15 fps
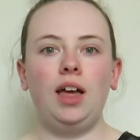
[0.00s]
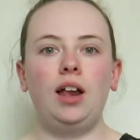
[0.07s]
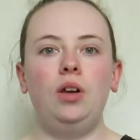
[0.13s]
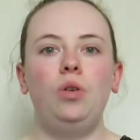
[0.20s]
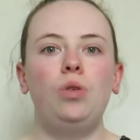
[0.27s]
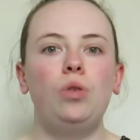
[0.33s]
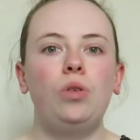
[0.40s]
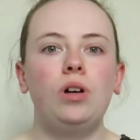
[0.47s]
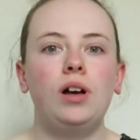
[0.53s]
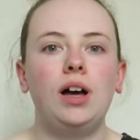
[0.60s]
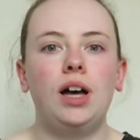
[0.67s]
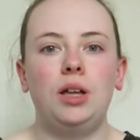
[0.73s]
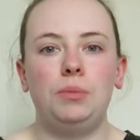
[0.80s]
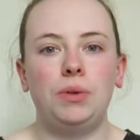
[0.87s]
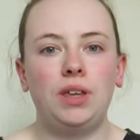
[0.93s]
Hello,
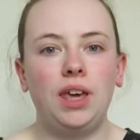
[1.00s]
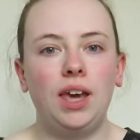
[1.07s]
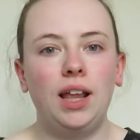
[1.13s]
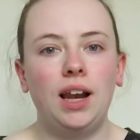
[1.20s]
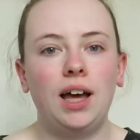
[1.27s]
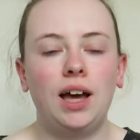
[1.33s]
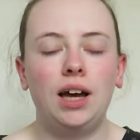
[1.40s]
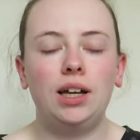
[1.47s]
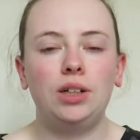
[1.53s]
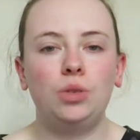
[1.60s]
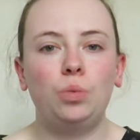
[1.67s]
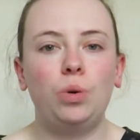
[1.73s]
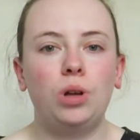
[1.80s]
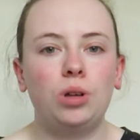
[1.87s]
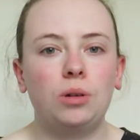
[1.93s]
I'm Kayla
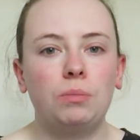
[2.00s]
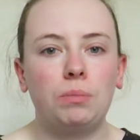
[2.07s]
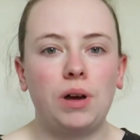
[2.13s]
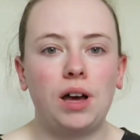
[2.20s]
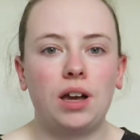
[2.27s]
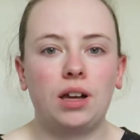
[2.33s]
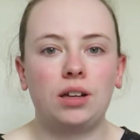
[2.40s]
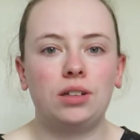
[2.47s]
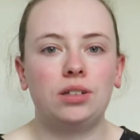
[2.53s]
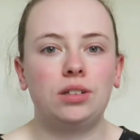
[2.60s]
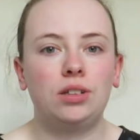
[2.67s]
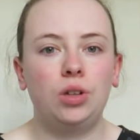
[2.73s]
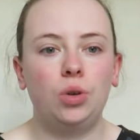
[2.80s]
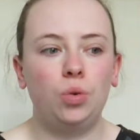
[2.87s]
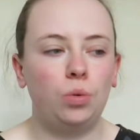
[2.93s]
and welcome back
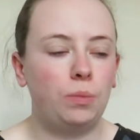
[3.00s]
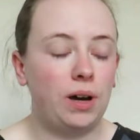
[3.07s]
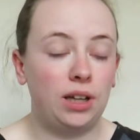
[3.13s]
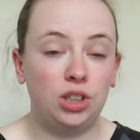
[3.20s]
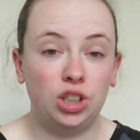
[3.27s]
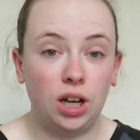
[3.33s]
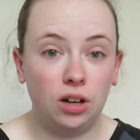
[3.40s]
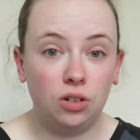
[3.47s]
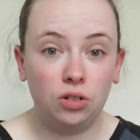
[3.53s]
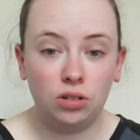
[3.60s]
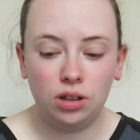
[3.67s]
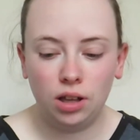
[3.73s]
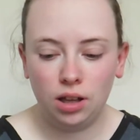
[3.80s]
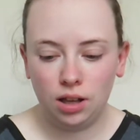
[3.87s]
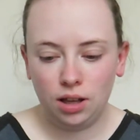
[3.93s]
to my channel.
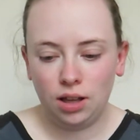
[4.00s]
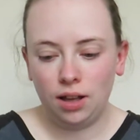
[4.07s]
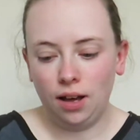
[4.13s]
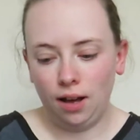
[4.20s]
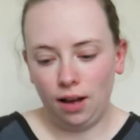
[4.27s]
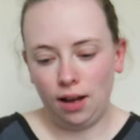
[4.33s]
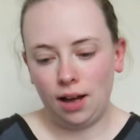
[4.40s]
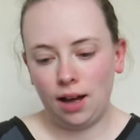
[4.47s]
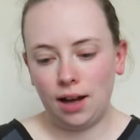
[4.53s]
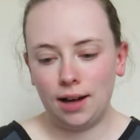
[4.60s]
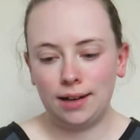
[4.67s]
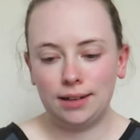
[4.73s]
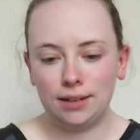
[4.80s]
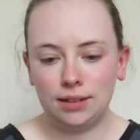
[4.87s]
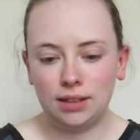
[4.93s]

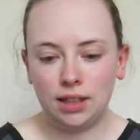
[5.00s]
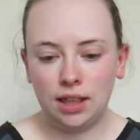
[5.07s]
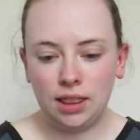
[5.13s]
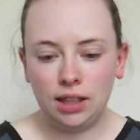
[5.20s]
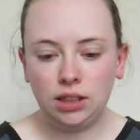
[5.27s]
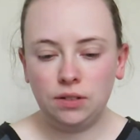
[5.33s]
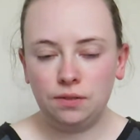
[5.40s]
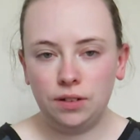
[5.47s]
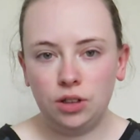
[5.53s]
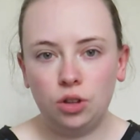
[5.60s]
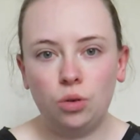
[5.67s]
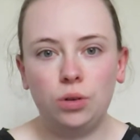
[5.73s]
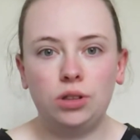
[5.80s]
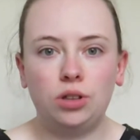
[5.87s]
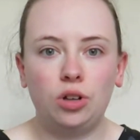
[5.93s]
And this
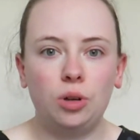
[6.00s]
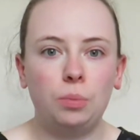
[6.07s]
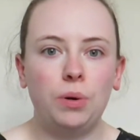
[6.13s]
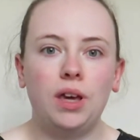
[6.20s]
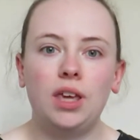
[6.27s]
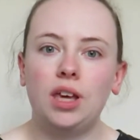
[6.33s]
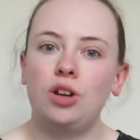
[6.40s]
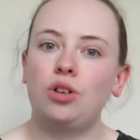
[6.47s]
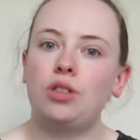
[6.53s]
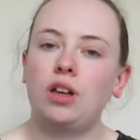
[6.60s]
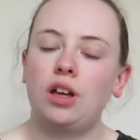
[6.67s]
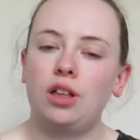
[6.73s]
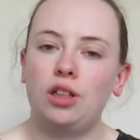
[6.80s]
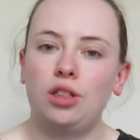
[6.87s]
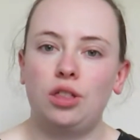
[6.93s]
video is going to be
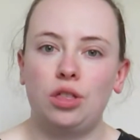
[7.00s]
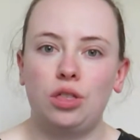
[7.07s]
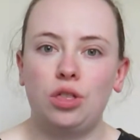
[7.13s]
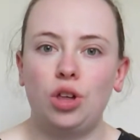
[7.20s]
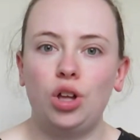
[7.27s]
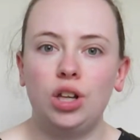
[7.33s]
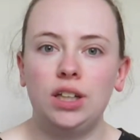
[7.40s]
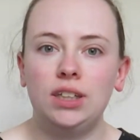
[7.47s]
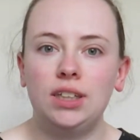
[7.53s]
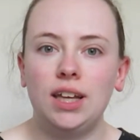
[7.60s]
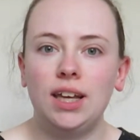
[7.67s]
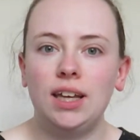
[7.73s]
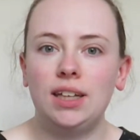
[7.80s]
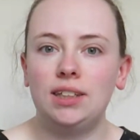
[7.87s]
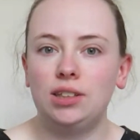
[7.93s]
another 30
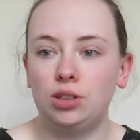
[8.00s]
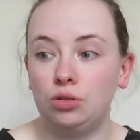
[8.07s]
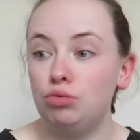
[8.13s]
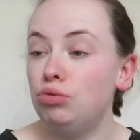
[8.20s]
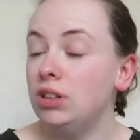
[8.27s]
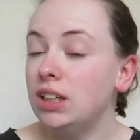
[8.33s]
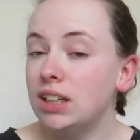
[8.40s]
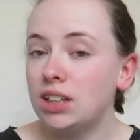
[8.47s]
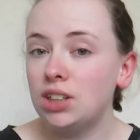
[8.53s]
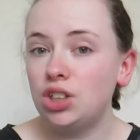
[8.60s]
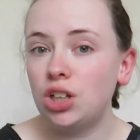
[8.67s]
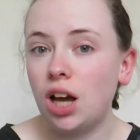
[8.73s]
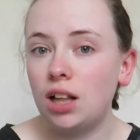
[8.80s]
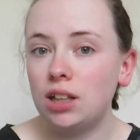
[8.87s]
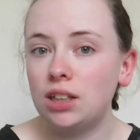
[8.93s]
days reading
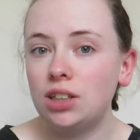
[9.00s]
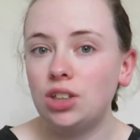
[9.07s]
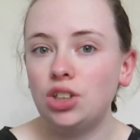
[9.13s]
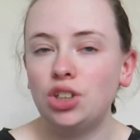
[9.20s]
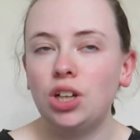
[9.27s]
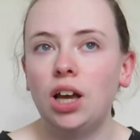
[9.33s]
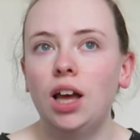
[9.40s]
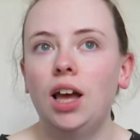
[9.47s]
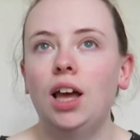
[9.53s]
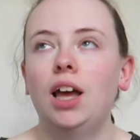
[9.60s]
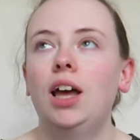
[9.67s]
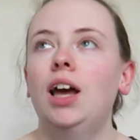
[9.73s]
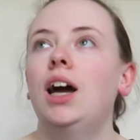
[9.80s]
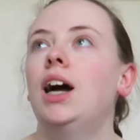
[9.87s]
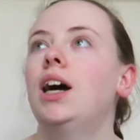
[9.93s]
challenge,
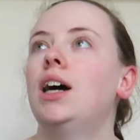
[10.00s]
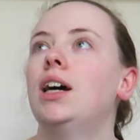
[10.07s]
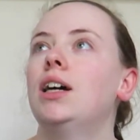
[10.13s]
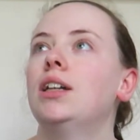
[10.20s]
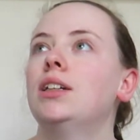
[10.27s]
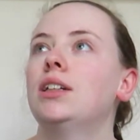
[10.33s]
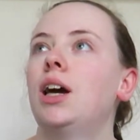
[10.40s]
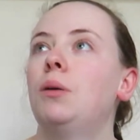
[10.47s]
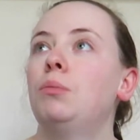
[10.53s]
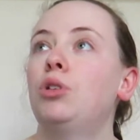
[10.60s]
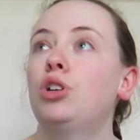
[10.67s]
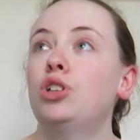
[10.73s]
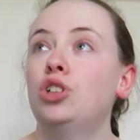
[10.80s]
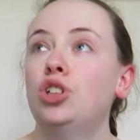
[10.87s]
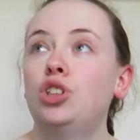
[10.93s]
and I'm
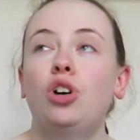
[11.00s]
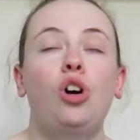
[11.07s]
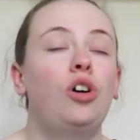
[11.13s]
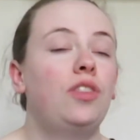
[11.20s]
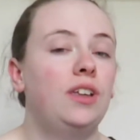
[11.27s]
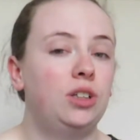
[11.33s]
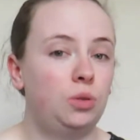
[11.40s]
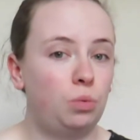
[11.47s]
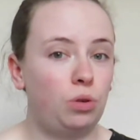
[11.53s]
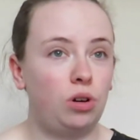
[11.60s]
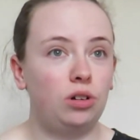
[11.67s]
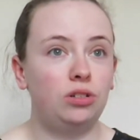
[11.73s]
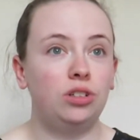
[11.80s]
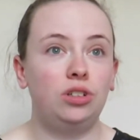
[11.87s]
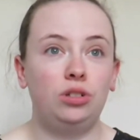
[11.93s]
going to start this
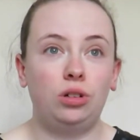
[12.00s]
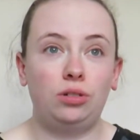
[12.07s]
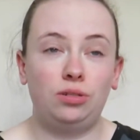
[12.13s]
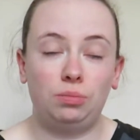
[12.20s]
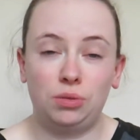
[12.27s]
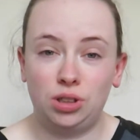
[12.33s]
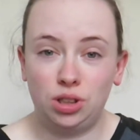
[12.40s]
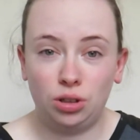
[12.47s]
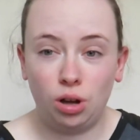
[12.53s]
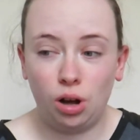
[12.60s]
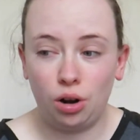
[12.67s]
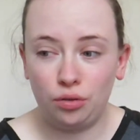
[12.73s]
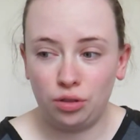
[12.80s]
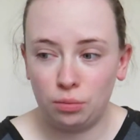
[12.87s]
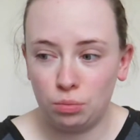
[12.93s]
one not from the
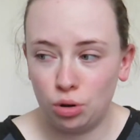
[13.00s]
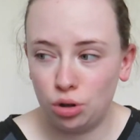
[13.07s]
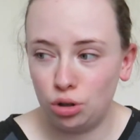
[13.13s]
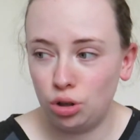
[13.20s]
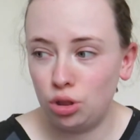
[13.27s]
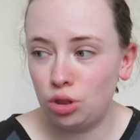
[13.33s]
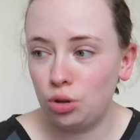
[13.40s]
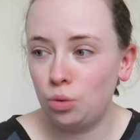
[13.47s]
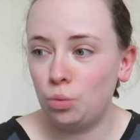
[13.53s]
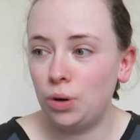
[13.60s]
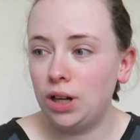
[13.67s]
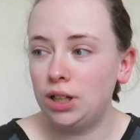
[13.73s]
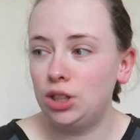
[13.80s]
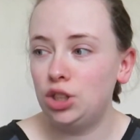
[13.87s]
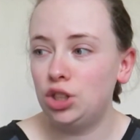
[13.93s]
start of the month,
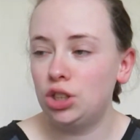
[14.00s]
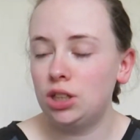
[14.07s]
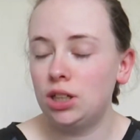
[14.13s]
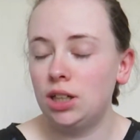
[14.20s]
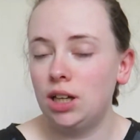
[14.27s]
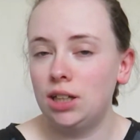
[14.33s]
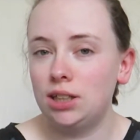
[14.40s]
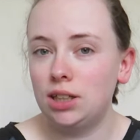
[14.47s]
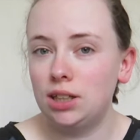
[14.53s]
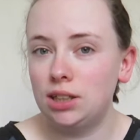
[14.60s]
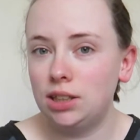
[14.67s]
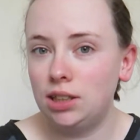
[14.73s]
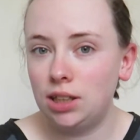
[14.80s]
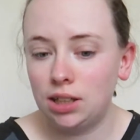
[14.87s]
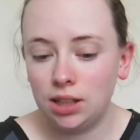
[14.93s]
which is a little
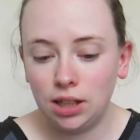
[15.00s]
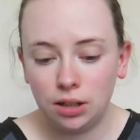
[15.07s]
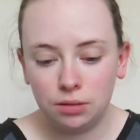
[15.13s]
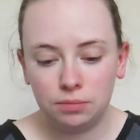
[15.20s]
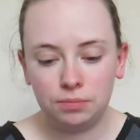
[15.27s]
silly,